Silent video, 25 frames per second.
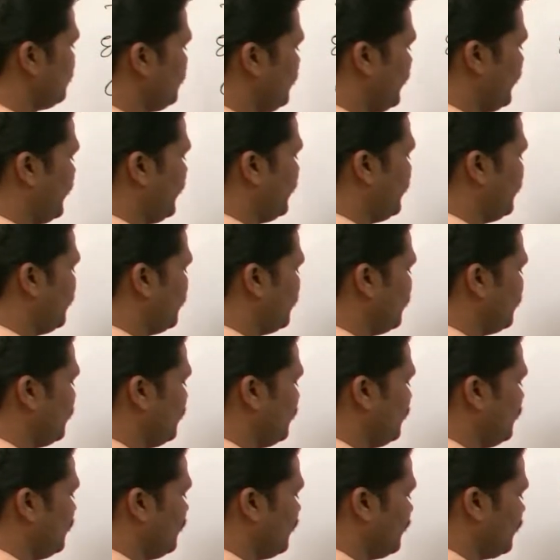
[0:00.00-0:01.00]
And
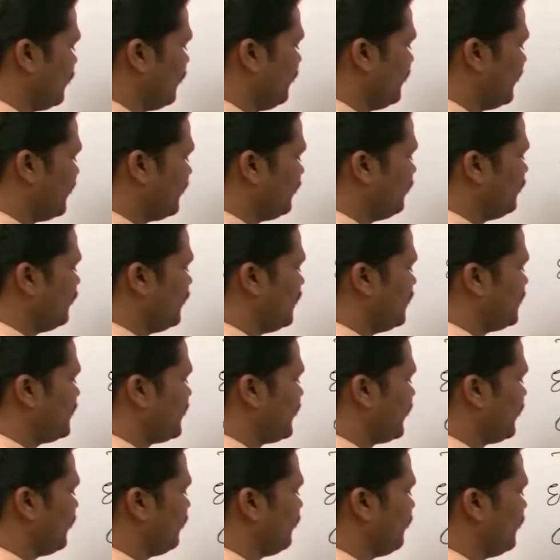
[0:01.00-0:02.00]
coming to the
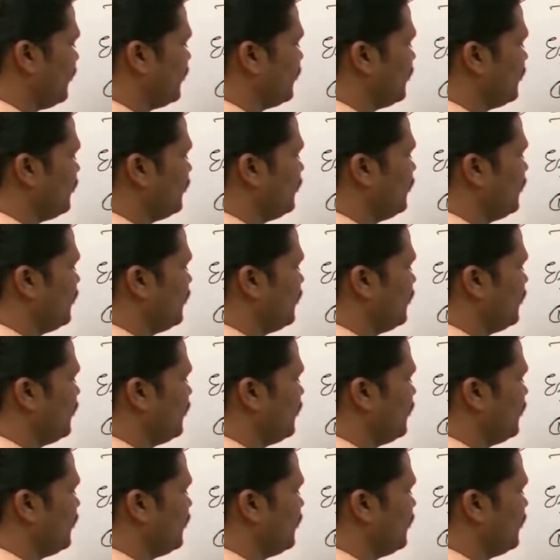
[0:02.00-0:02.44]
second one,